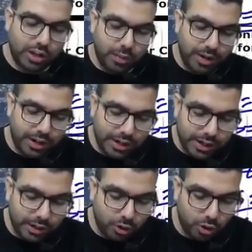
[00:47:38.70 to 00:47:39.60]
went ahead
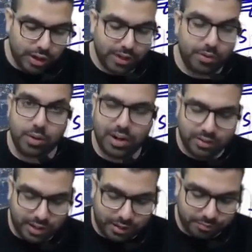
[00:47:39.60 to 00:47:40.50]
and told everyone
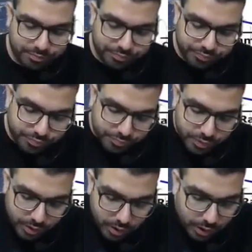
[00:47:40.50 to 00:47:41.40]
listen.
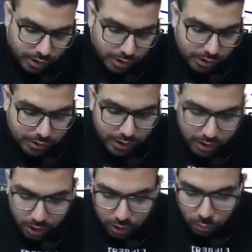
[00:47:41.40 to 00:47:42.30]
Sir,
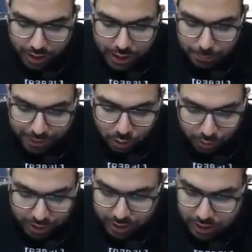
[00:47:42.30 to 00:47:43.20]
what happened over
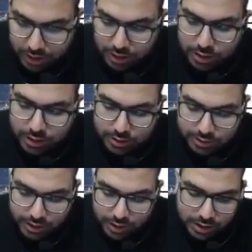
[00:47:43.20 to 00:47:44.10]
here?
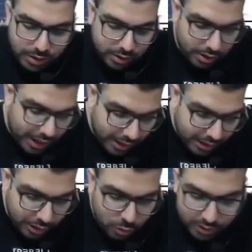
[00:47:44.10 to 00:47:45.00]
Sir, I'll tell
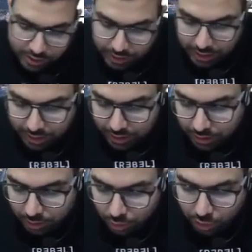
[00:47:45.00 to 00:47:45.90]
you once again.
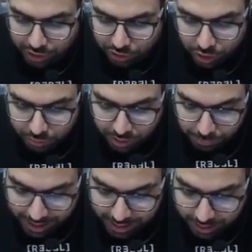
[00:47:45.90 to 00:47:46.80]
Location of
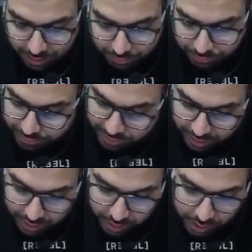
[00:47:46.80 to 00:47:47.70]
supplier.
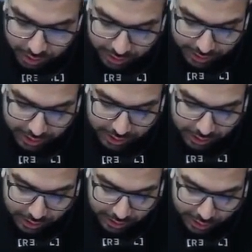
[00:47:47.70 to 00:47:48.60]
Sir, Indian
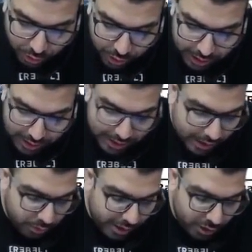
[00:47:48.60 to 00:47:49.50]
Indigo Airline
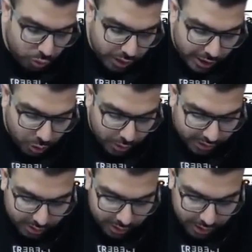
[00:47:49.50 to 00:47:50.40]
went to the
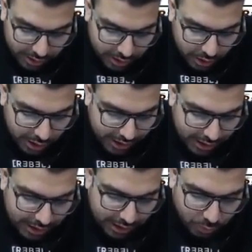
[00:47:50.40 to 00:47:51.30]
US. Indigo
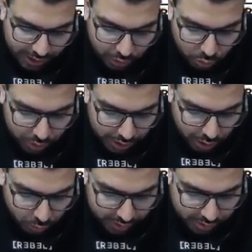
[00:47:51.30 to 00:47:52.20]
Airline went to the
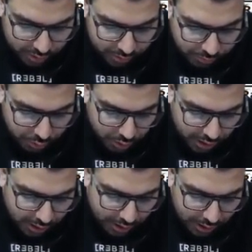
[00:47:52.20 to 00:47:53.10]
US.
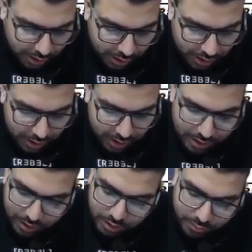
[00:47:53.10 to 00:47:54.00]
Okay. I
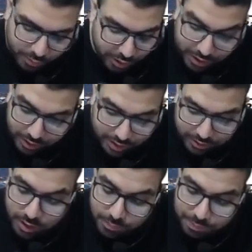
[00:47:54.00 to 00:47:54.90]
love drawing. Yes.
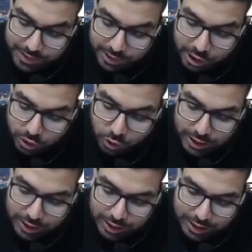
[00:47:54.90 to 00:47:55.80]
Indigo
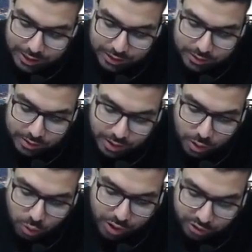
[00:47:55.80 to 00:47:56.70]
Airlines. Sir,
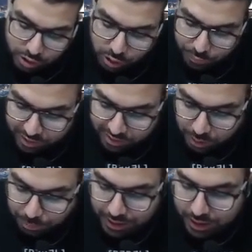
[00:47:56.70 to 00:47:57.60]
location of
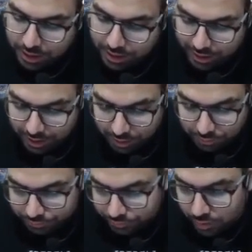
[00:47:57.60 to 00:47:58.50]
recipient India.
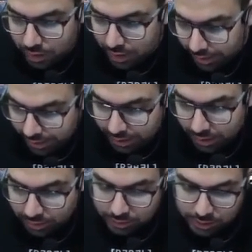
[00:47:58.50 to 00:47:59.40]
India.
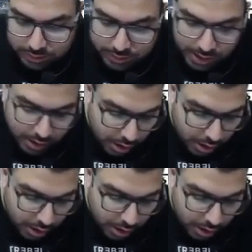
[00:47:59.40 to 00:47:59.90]
Sir,